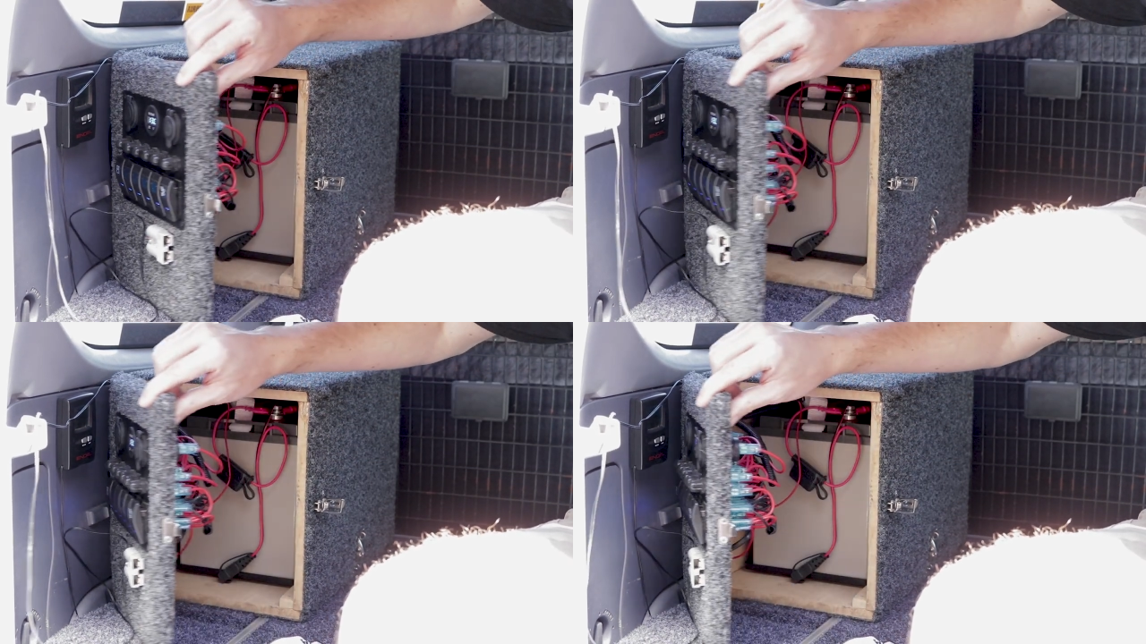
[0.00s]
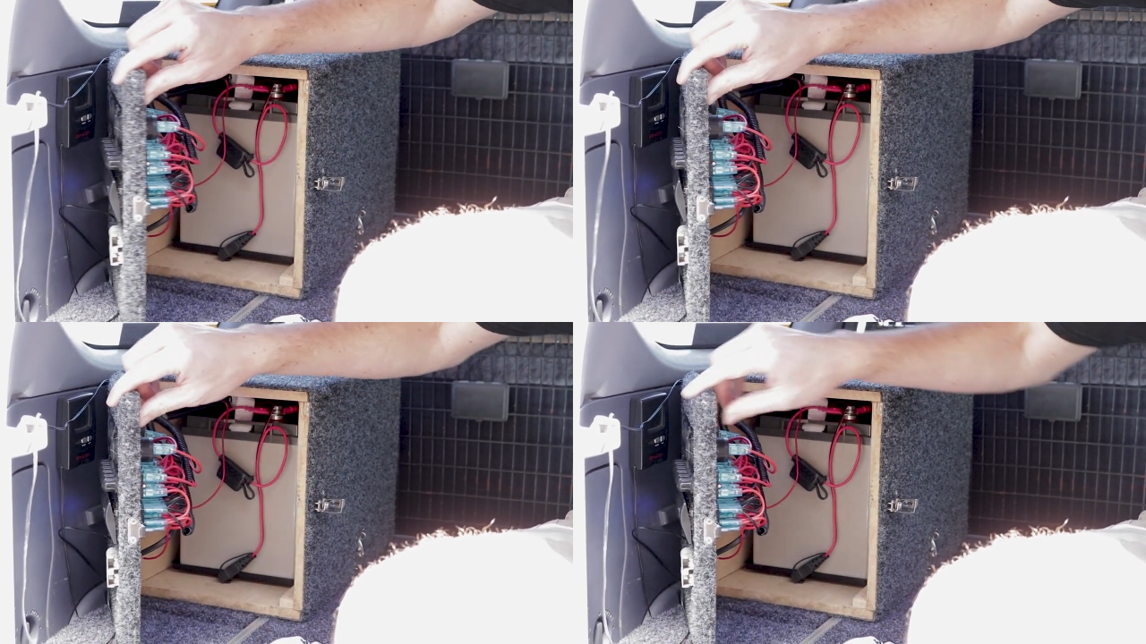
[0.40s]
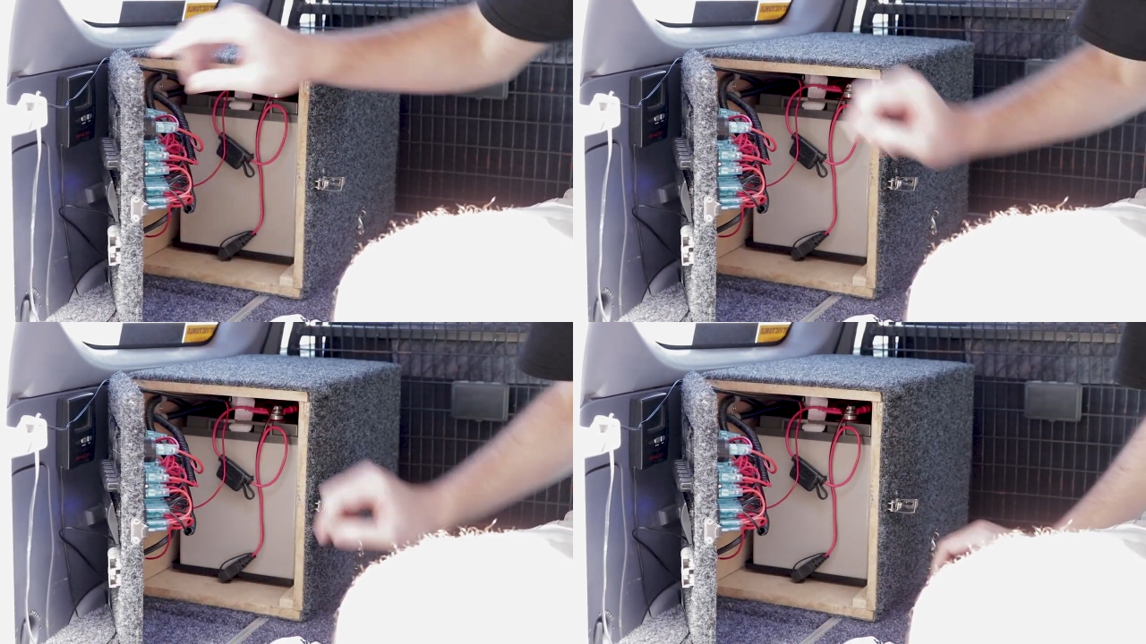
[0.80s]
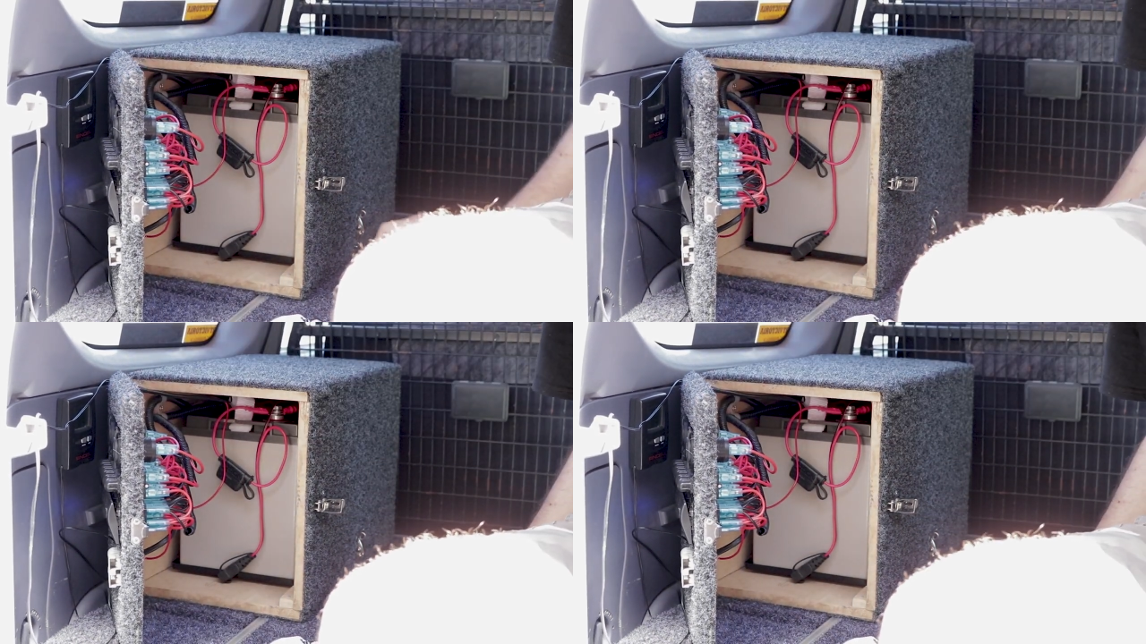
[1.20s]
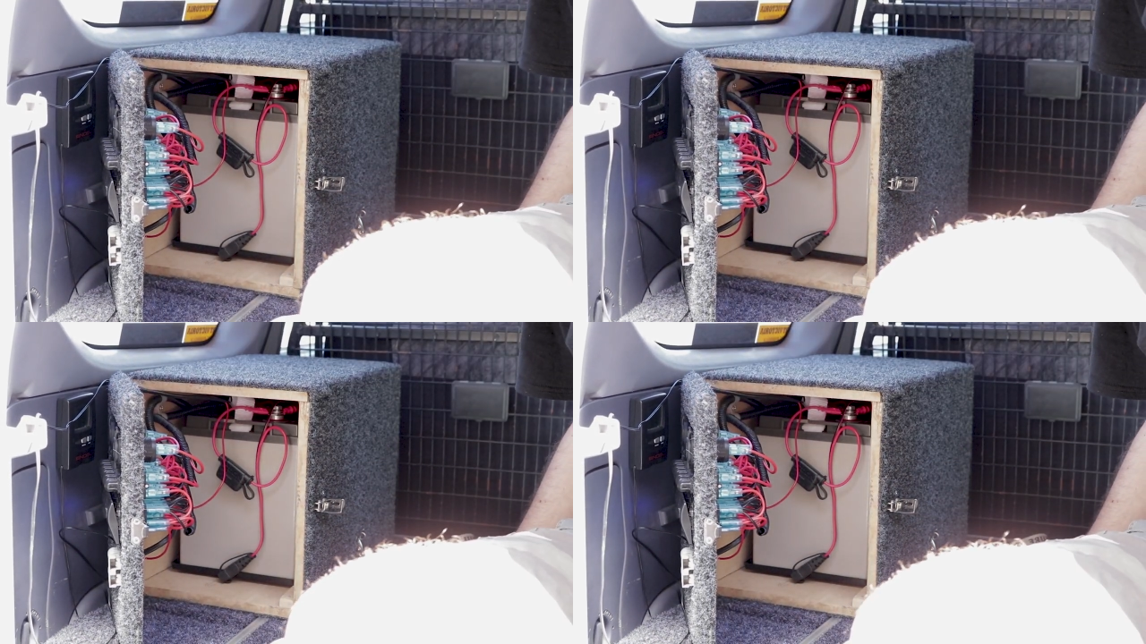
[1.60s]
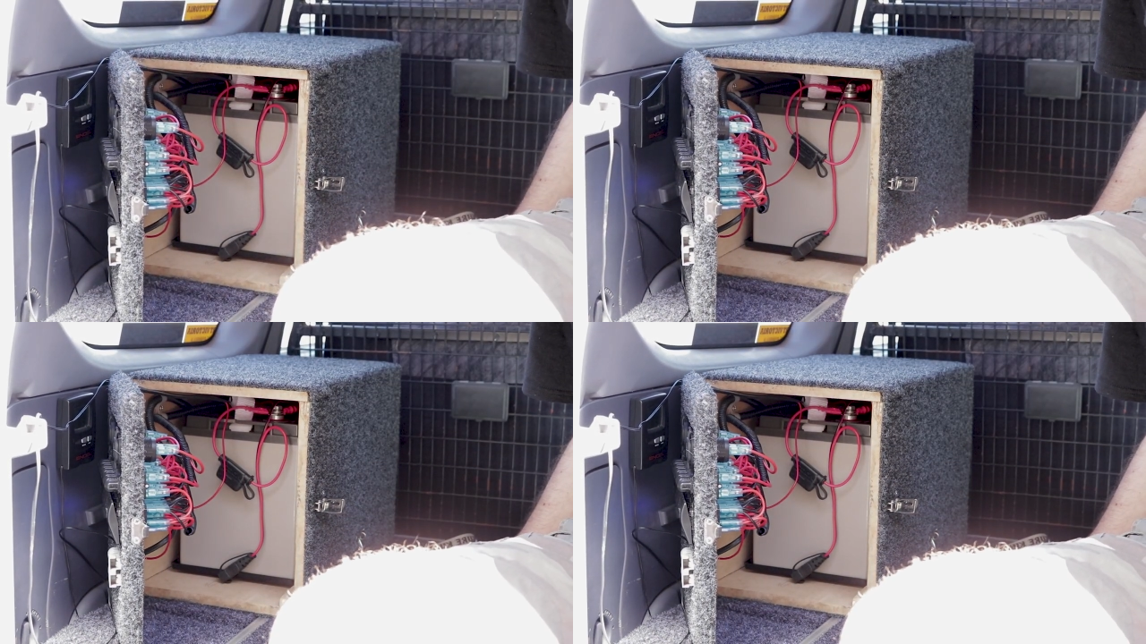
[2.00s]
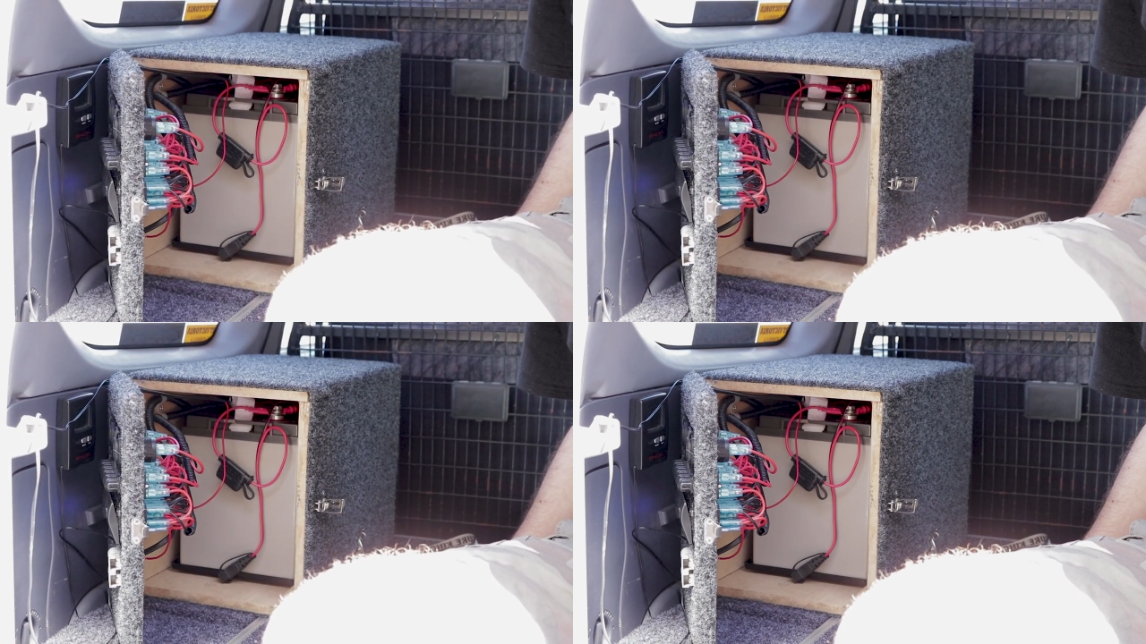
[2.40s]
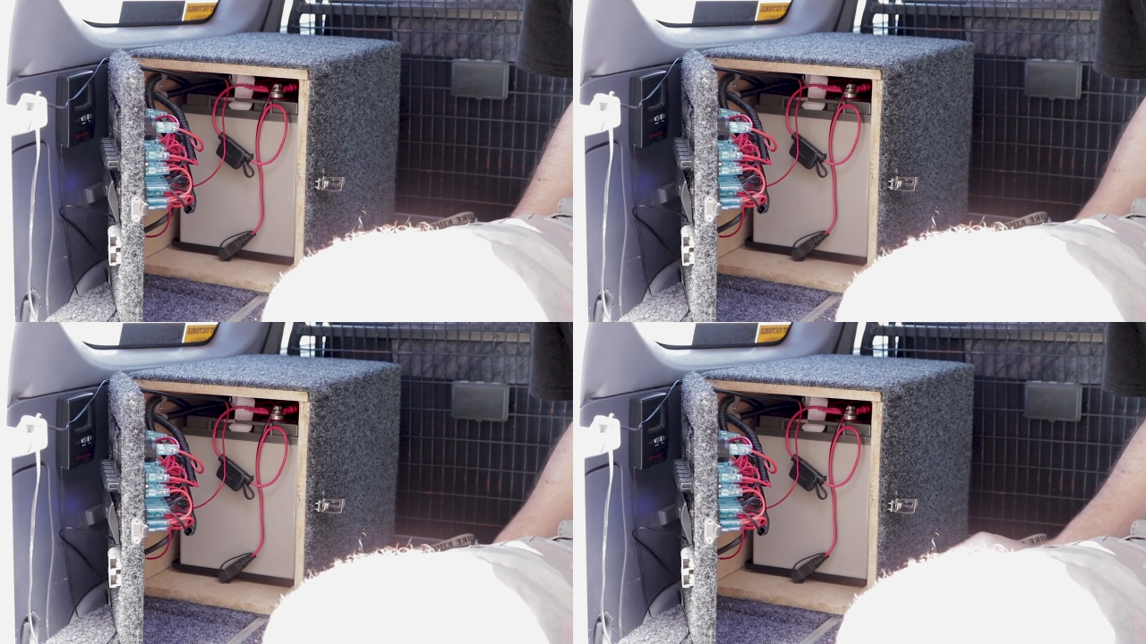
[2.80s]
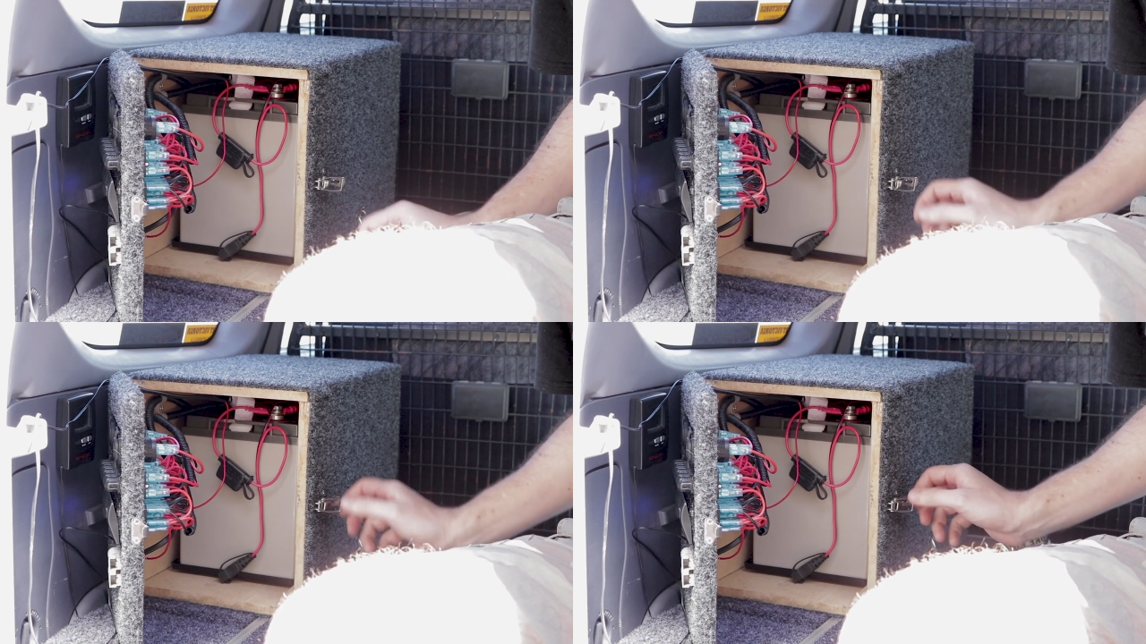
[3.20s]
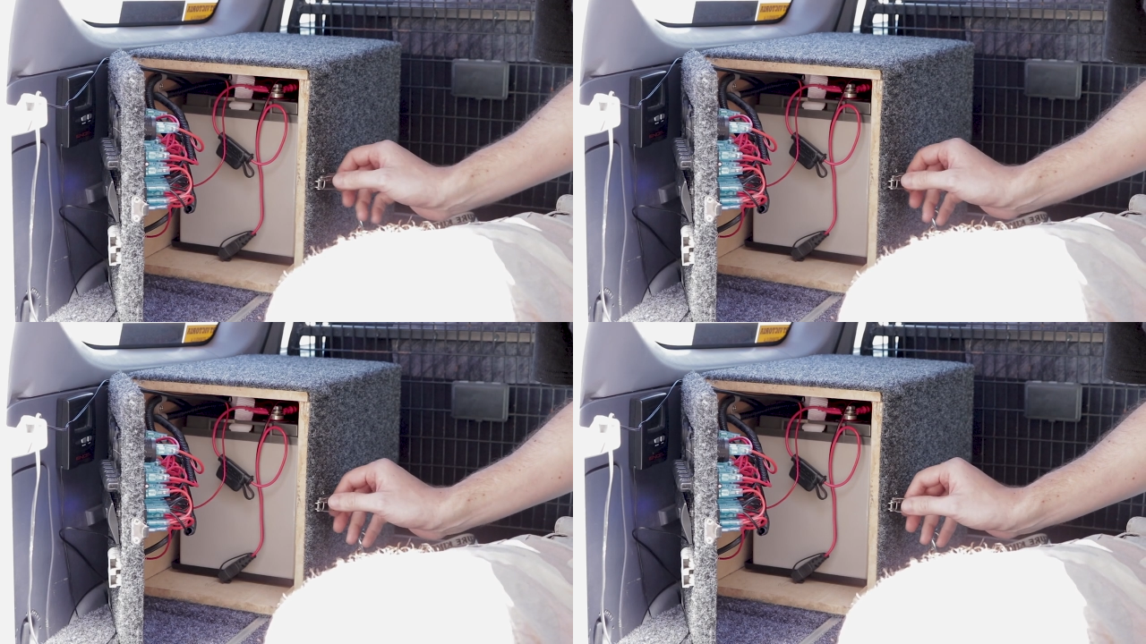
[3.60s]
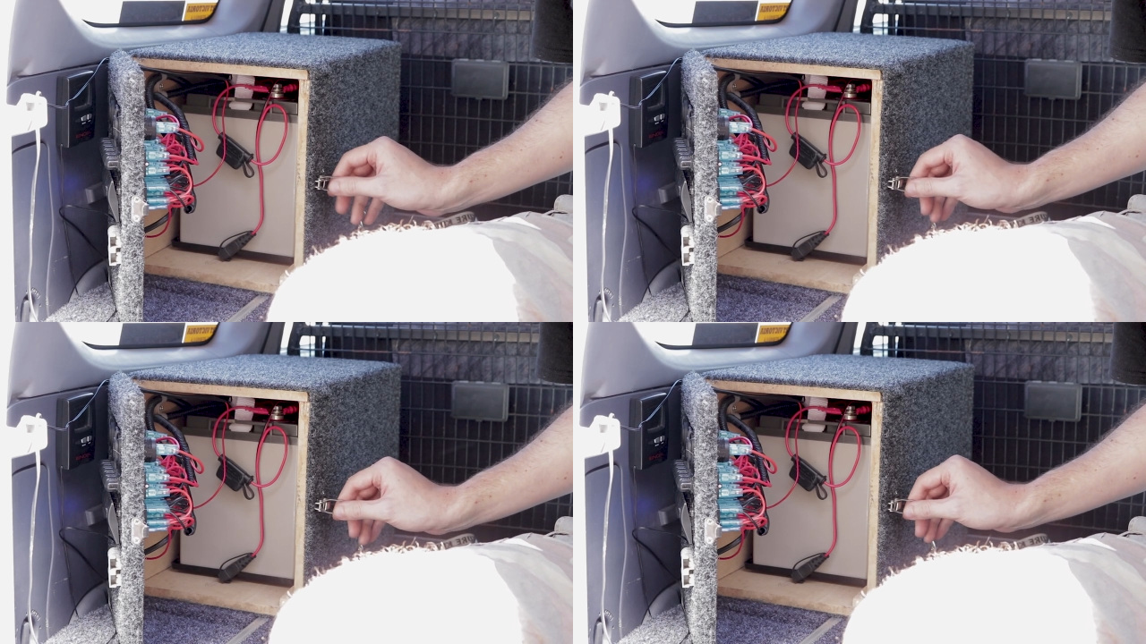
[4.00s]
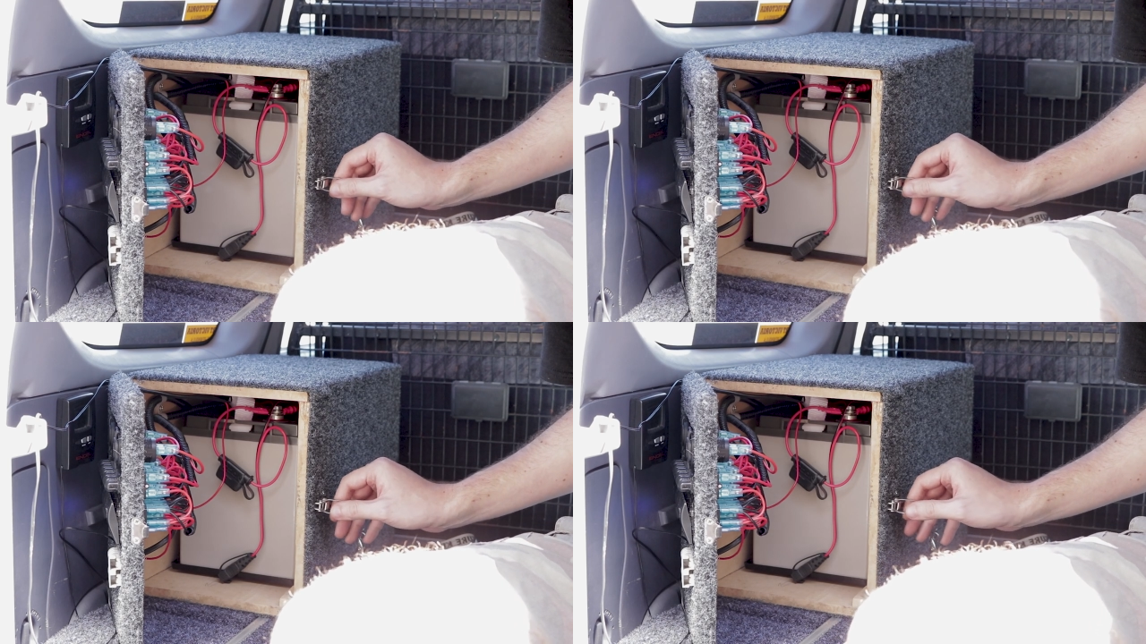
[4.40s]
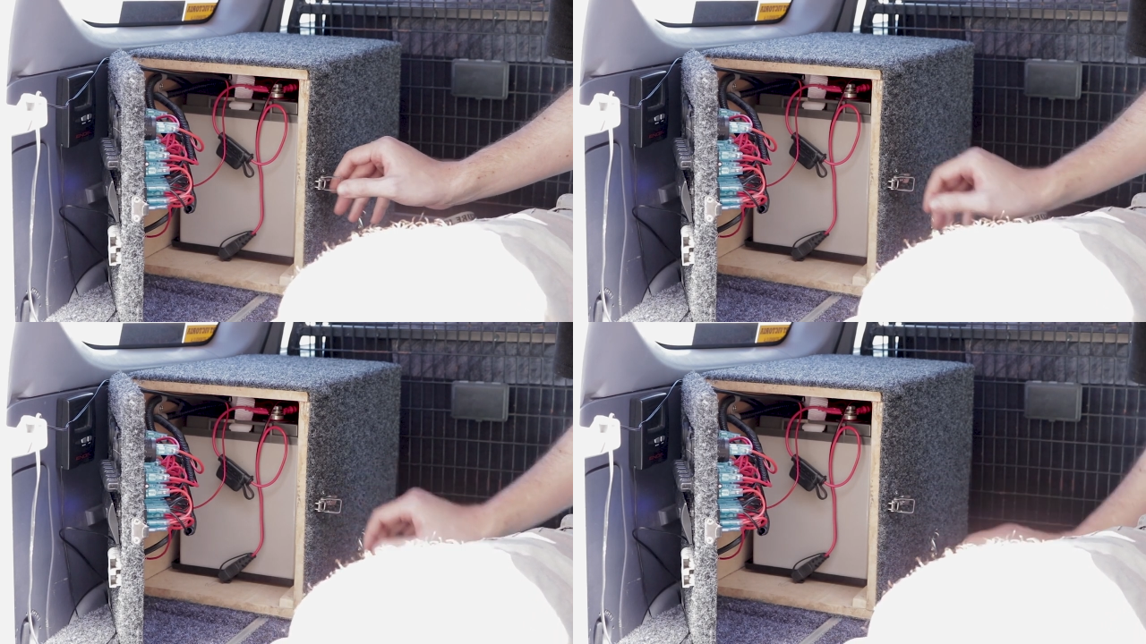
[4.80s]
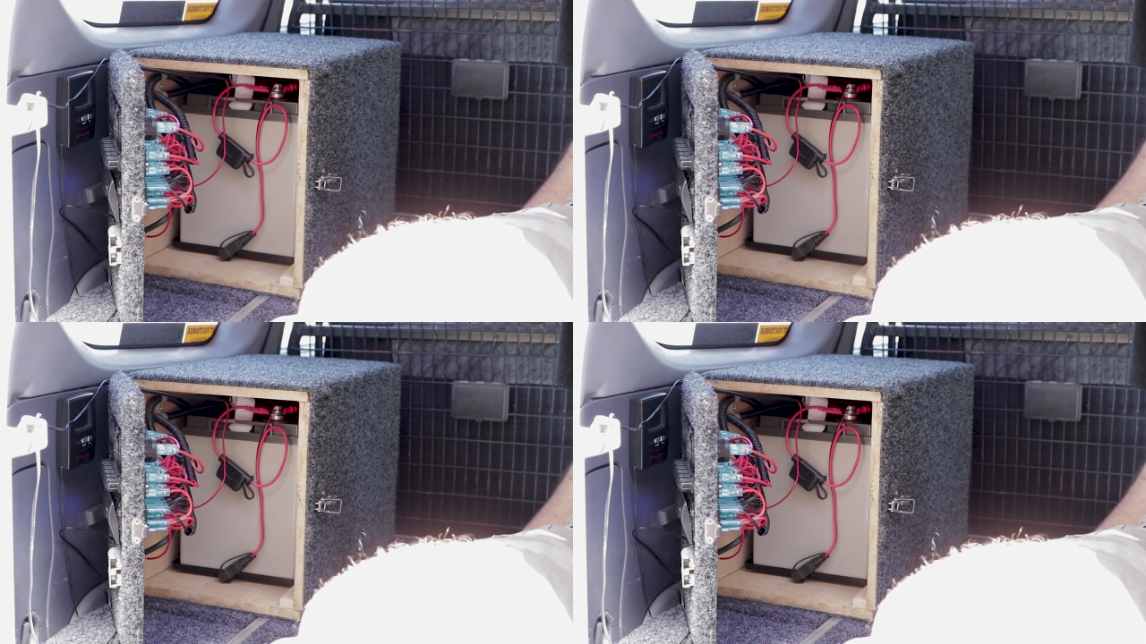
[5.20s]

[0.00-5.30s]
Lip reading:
No face is visible, so there are no lips to read.